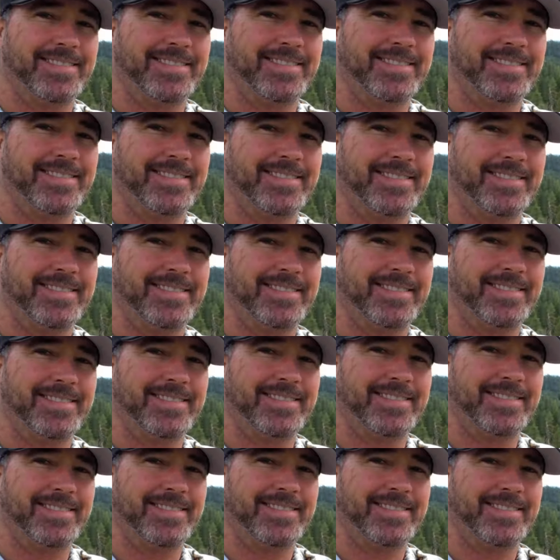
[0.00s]
And I
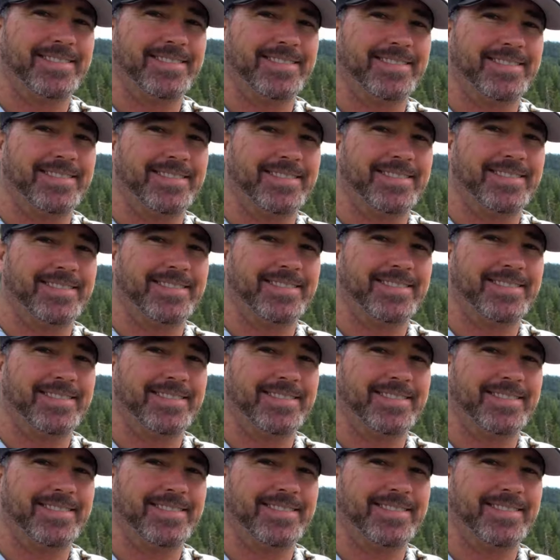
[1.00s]
think
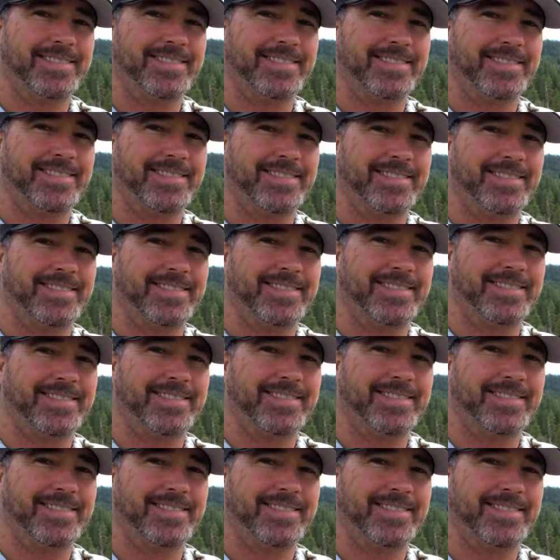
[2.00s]

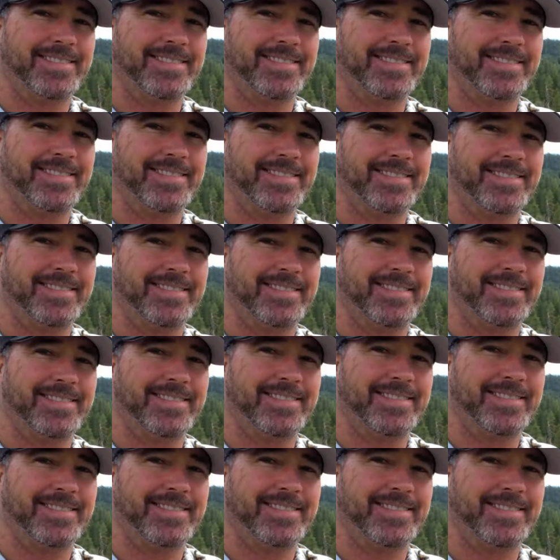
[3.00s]
students, friends of
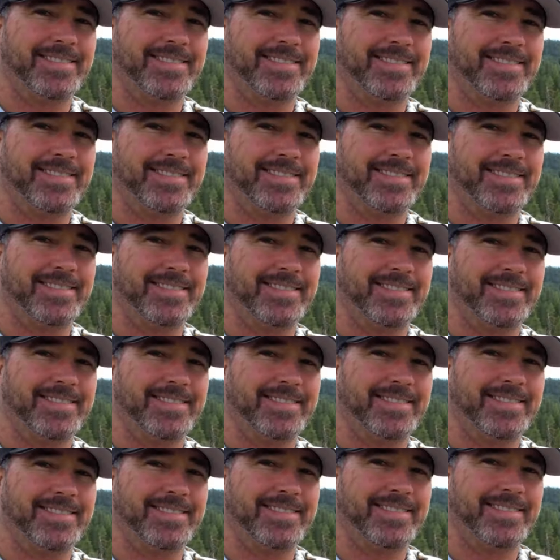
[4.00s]
ours would bring us
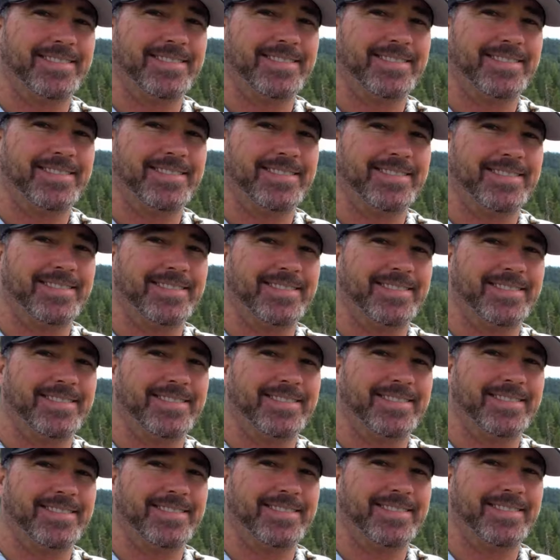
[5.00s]
articles. So I'm trying to
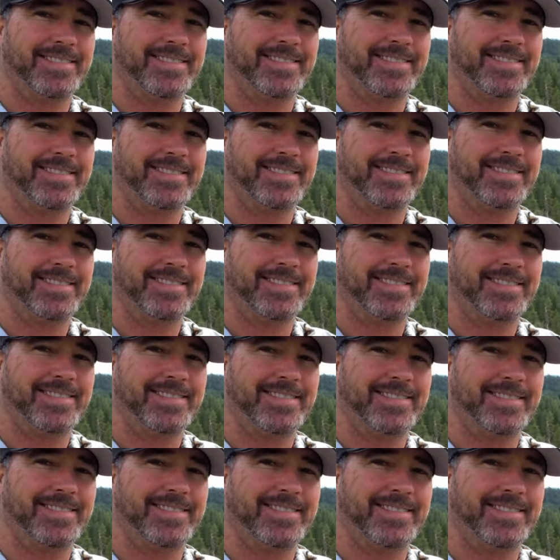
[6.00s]
remember back when I was in high
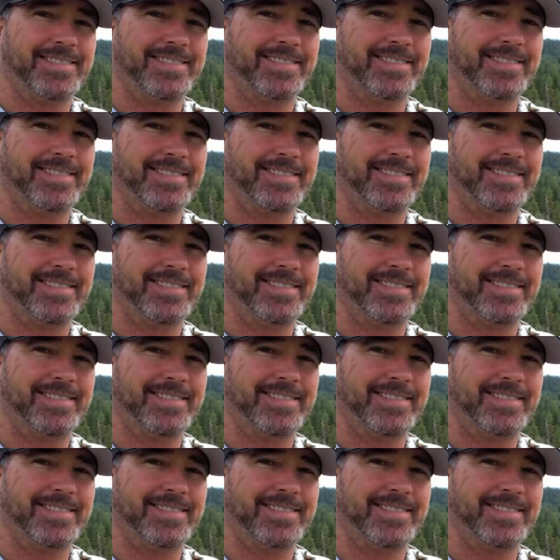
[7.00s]
school.